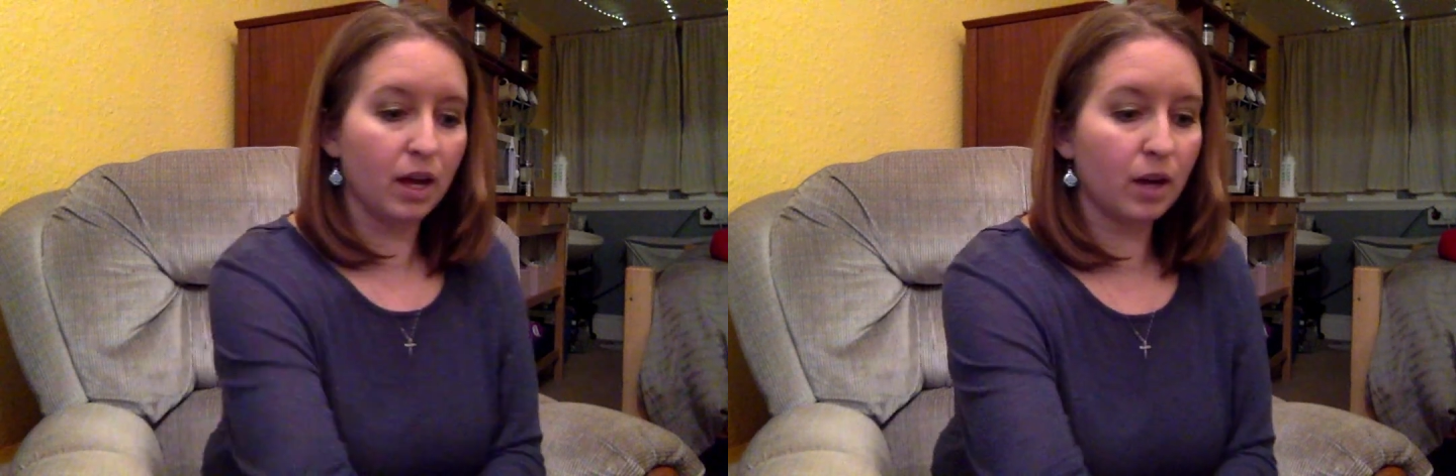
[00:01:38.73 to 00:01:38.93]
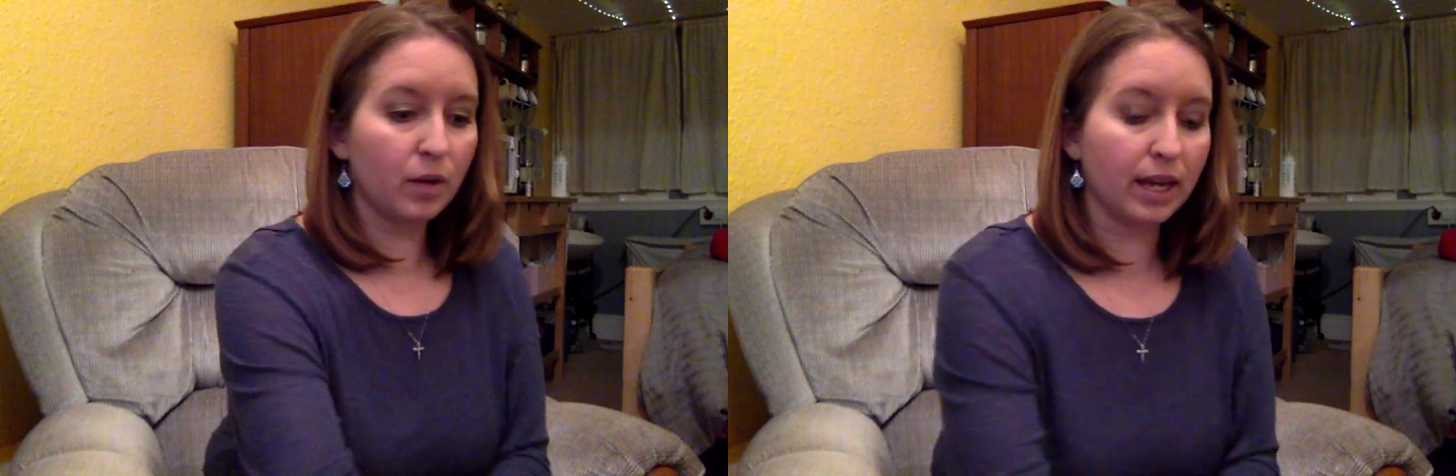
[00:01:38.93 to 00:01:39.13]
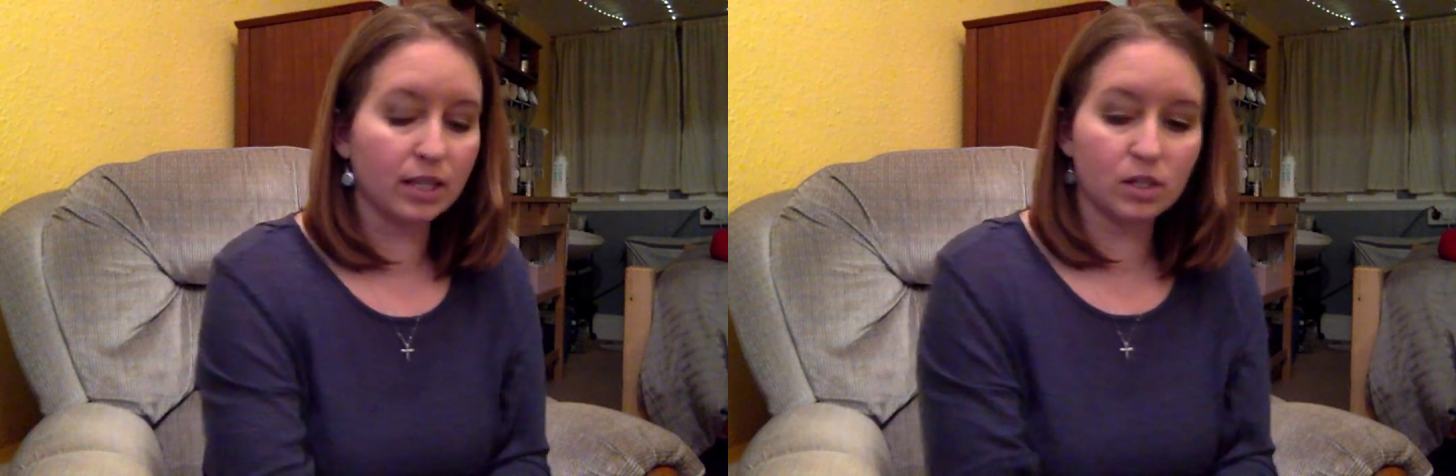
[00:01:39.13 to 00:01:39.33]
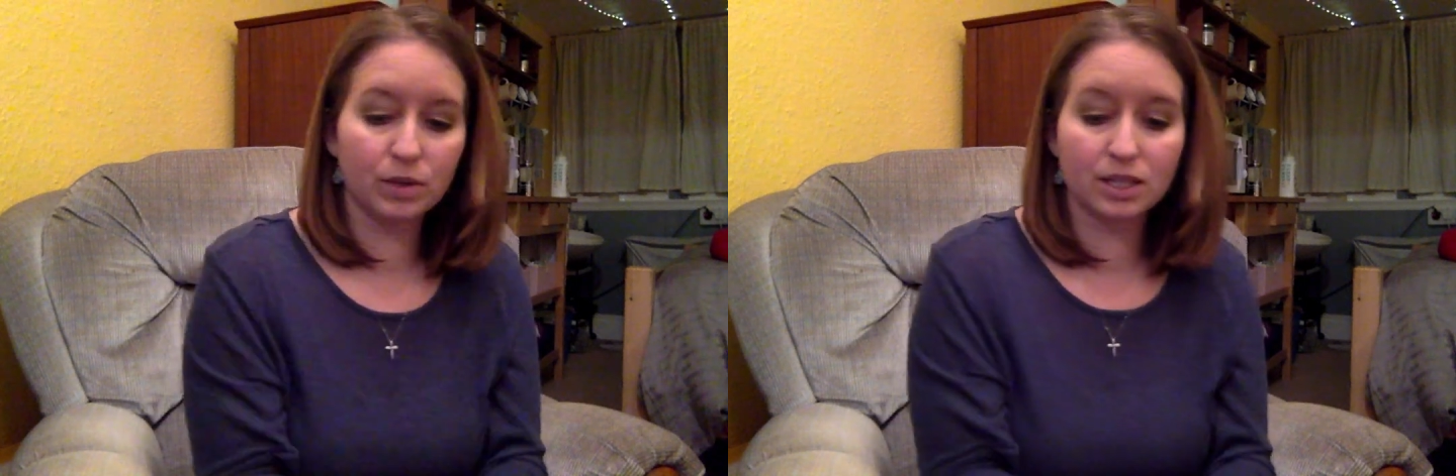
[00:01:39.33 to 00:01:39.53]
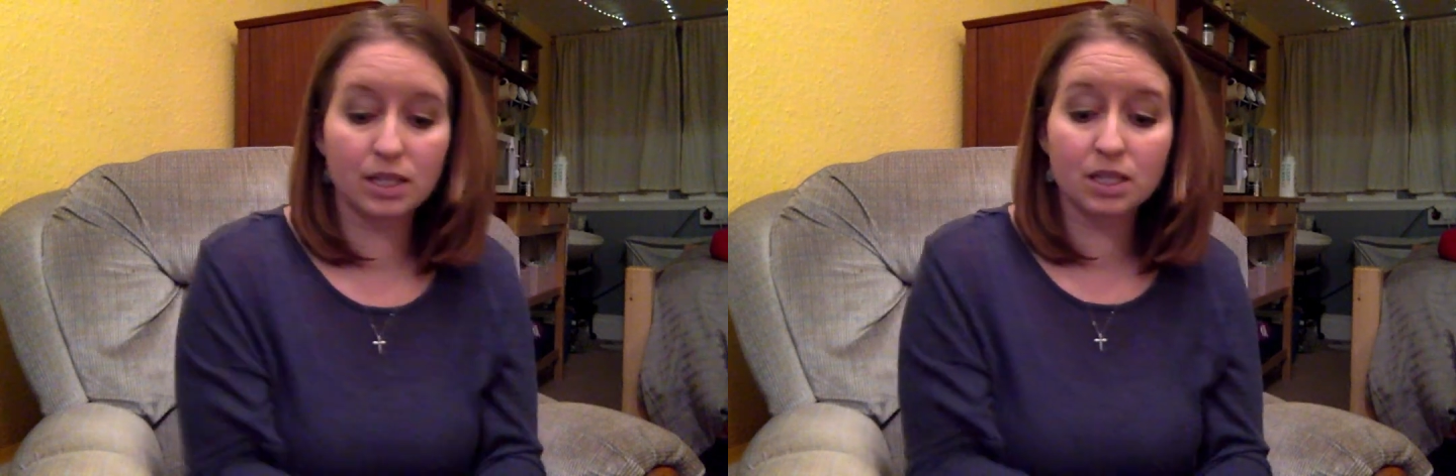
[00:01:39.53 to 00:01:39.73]
Okay, so
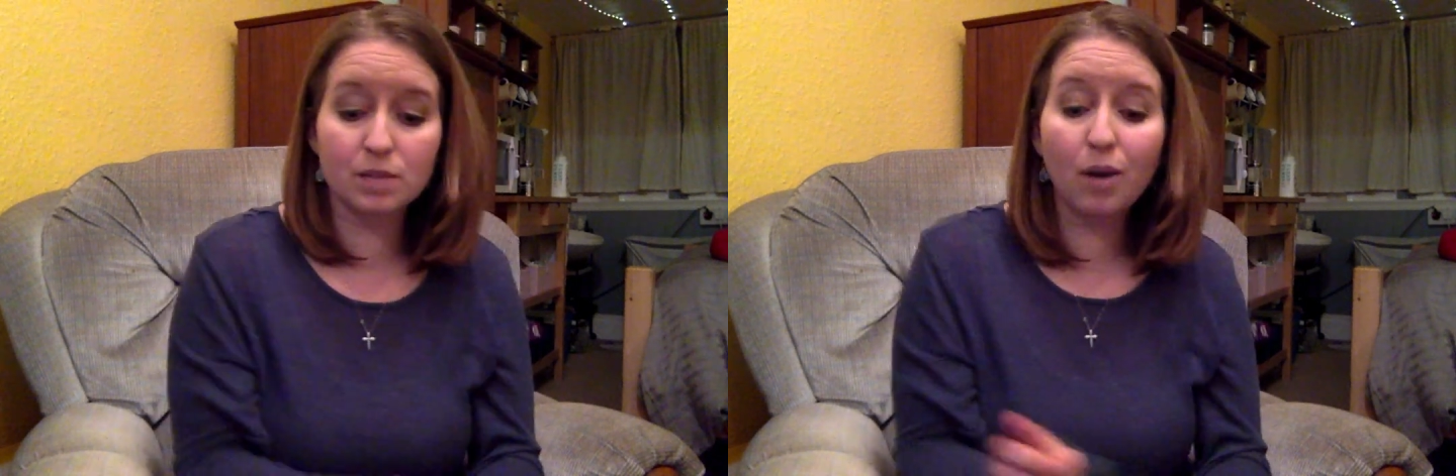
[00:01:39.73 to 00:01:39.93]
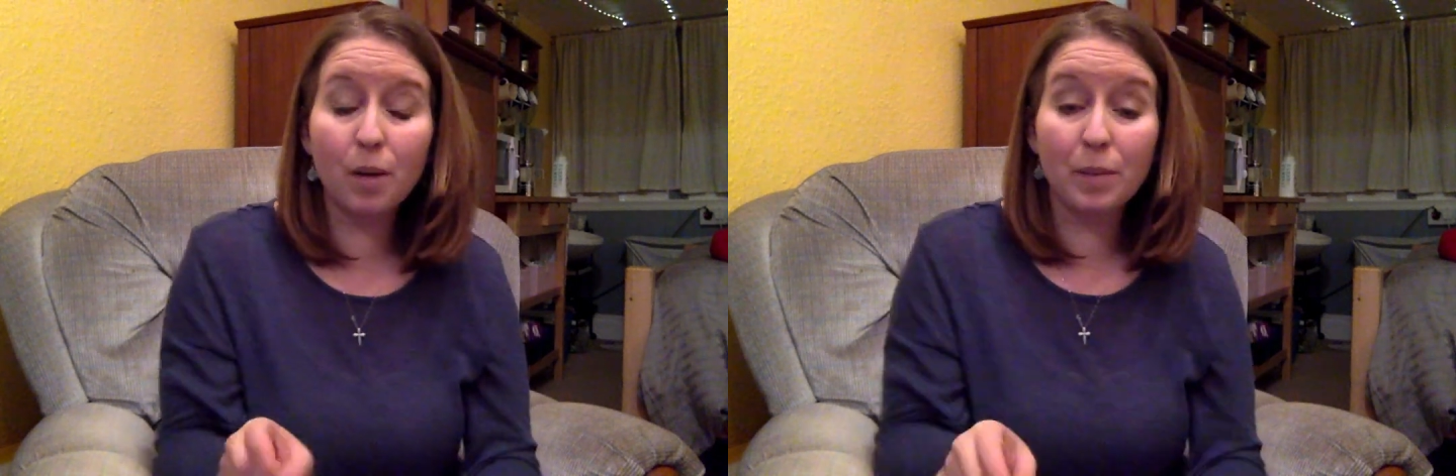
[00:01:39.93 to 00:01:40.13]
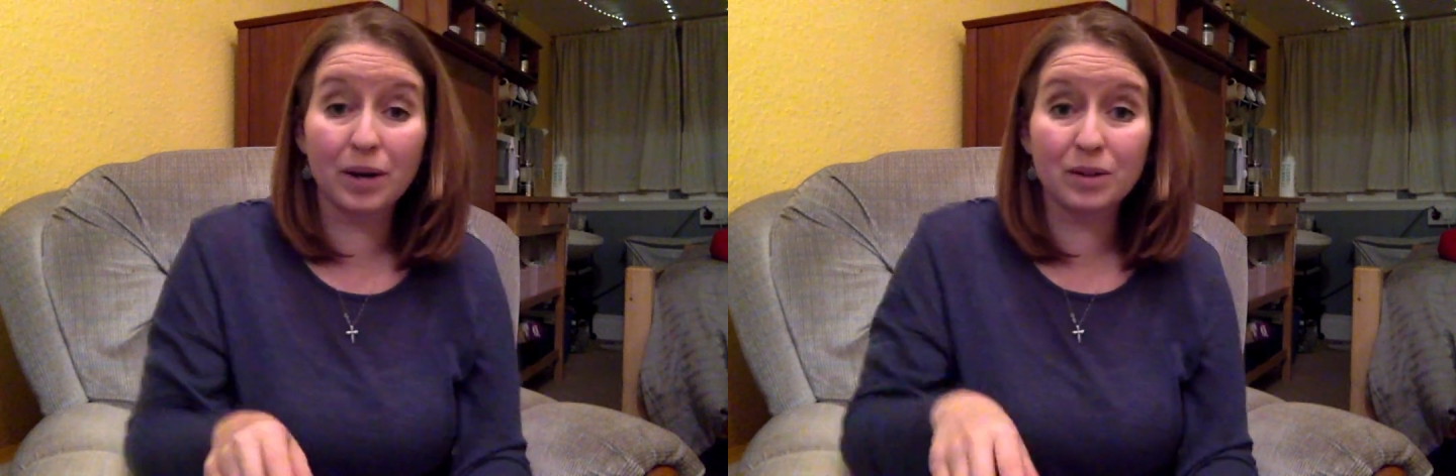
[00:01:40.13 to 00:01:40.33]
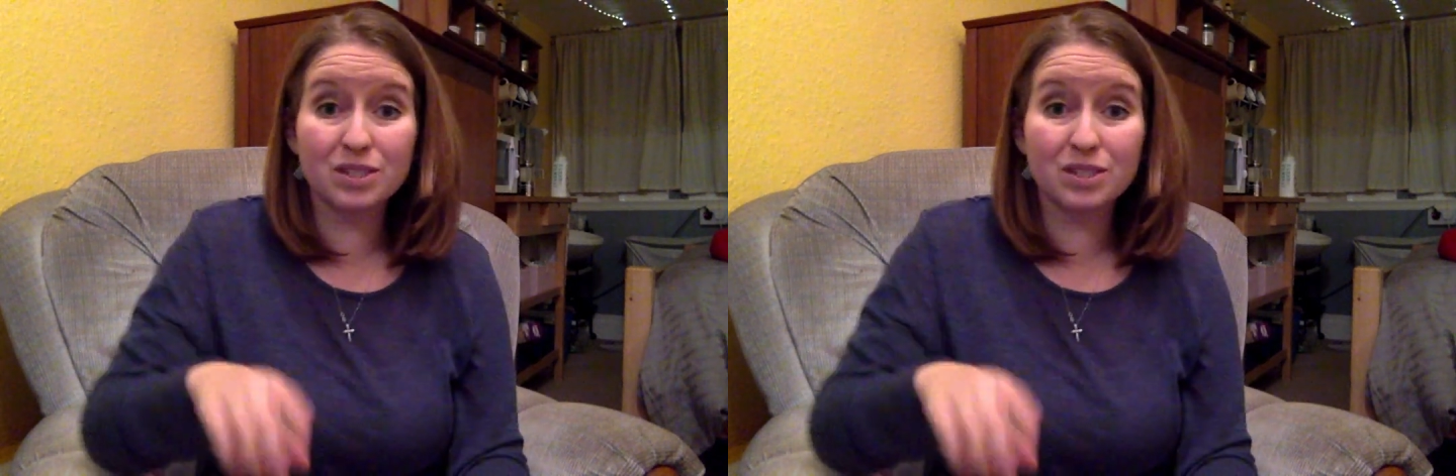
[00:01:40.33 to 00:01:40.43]
it's a small bottle.